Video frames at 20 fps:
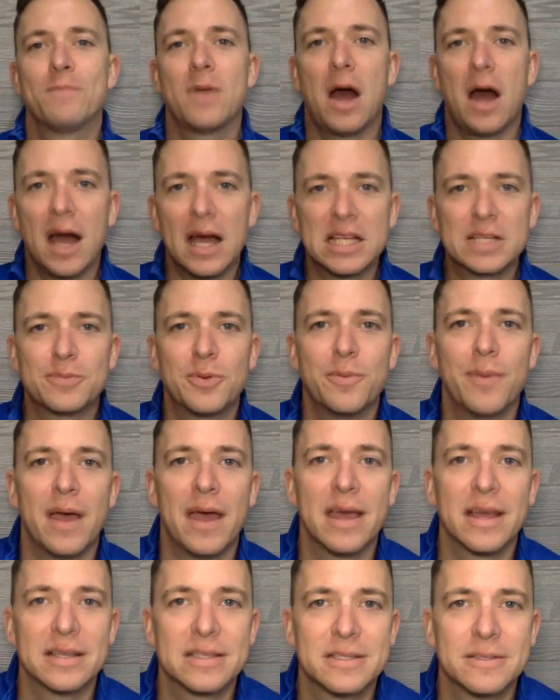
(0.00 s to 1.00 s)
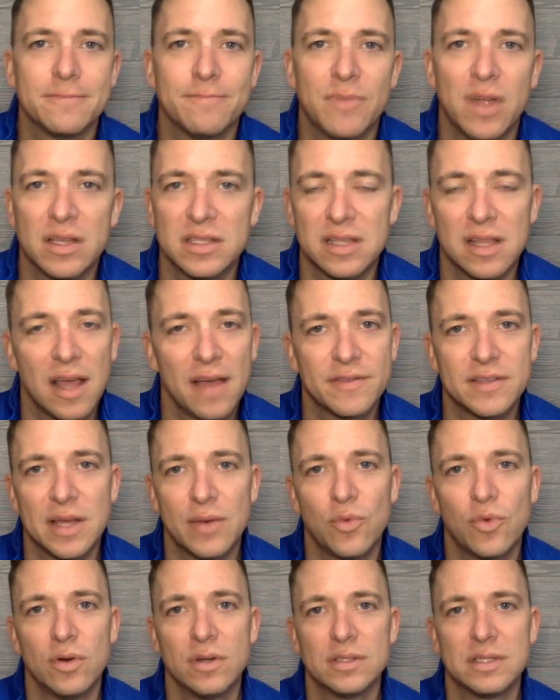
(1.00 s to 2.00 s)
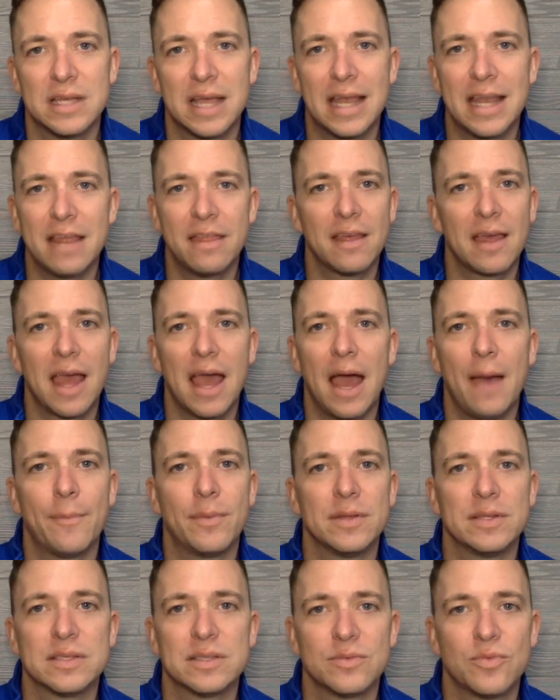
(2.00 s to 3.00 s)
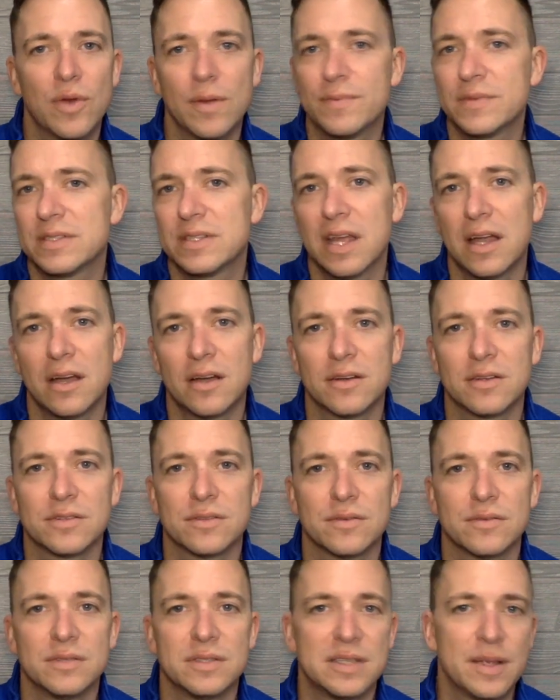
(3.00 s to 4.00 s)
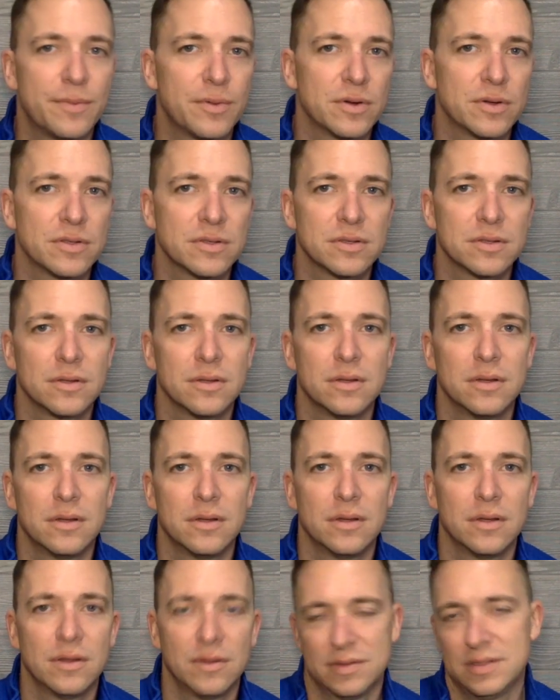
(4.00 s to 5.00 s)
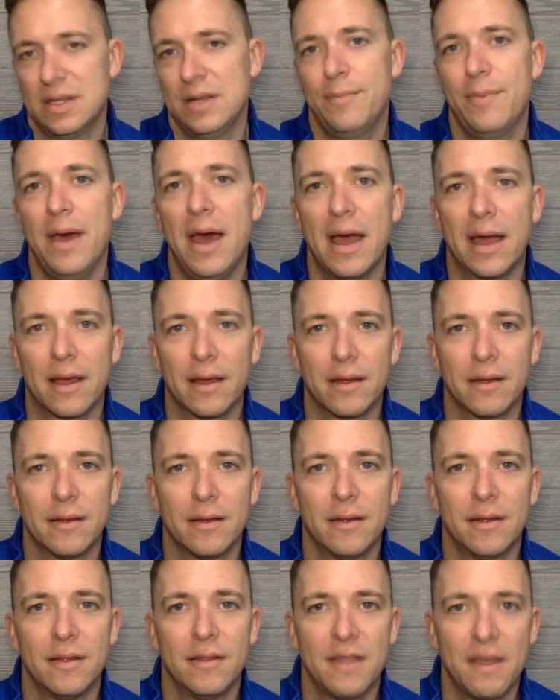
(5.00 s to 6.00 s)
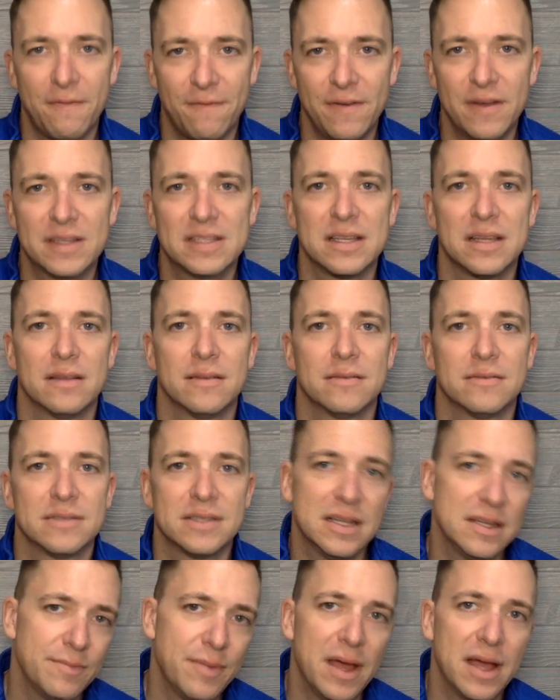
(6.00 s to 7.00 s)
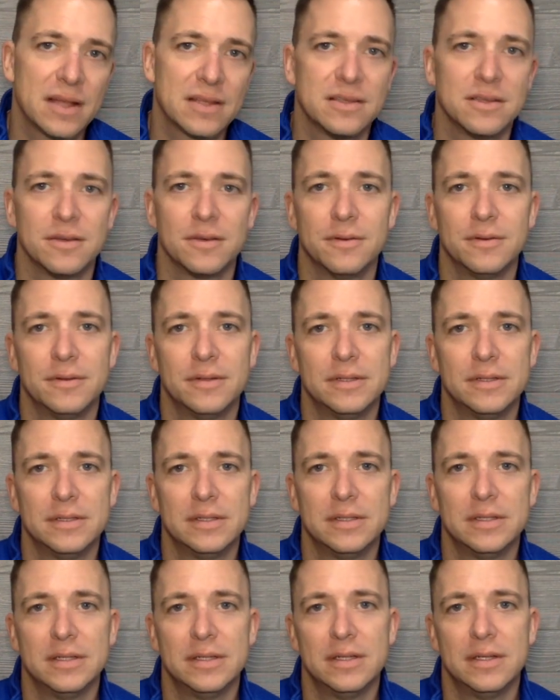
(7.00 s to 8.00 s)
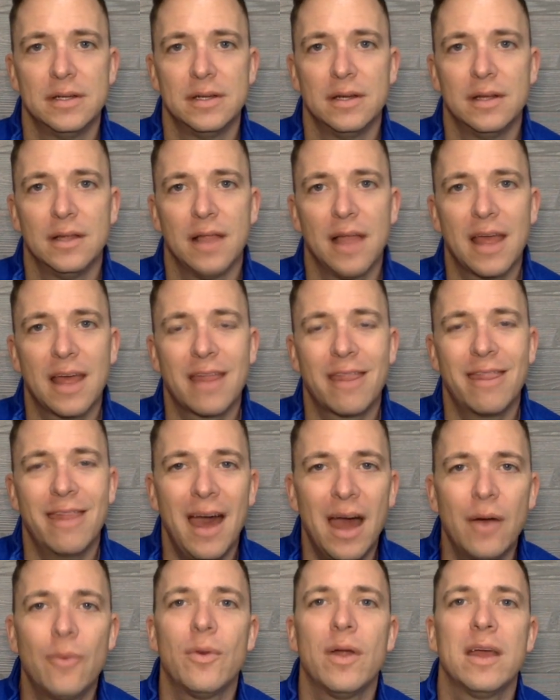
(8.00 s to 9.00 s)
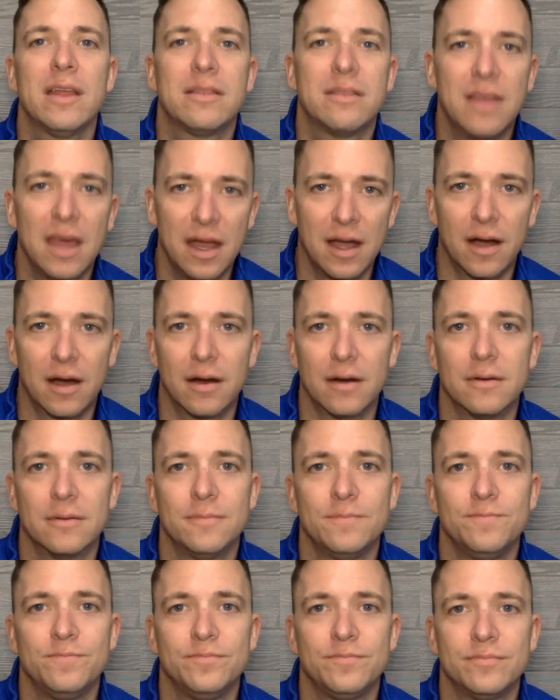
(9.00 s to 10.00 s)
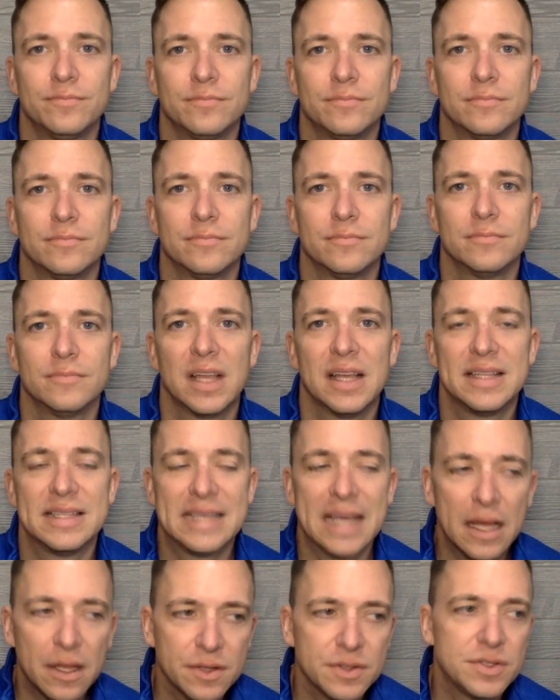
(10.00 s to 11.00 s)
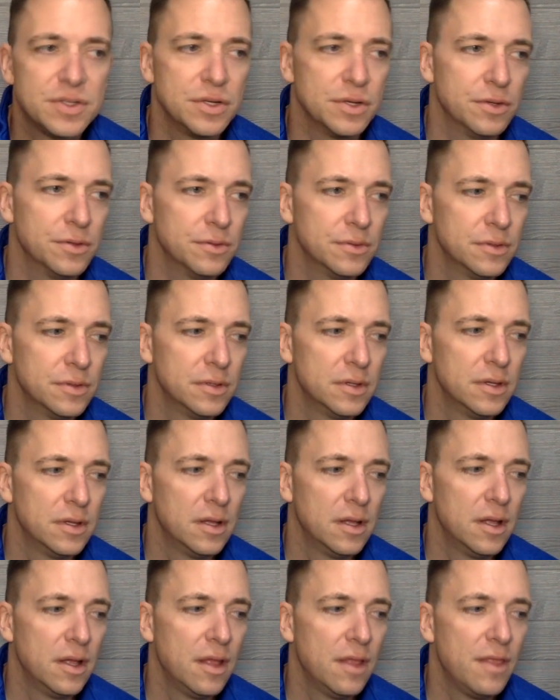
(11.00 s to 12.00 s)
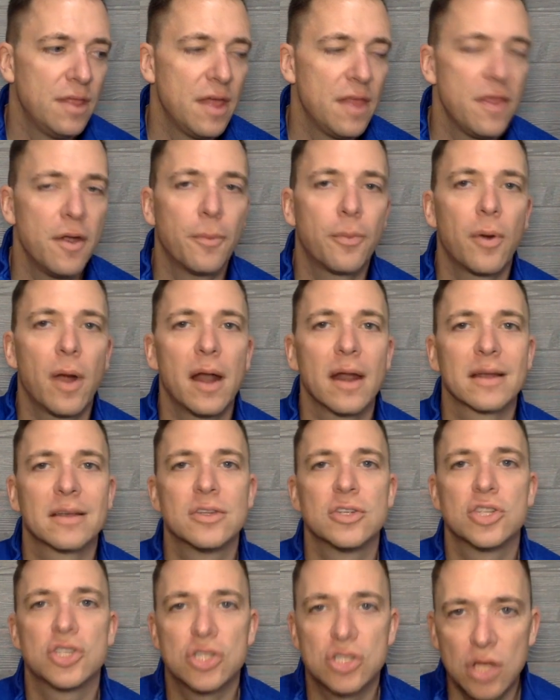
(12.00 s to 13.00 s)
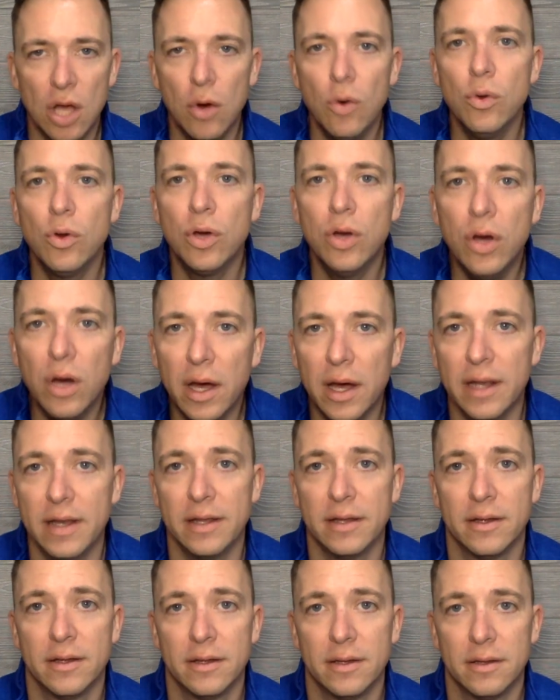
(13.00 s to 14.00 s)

Osprey bags. That's a lifetime warranty. Anything happens, rips, tears, zippers, send it back. They fix it, send it back to you. Like that right there tells you that their product is so good,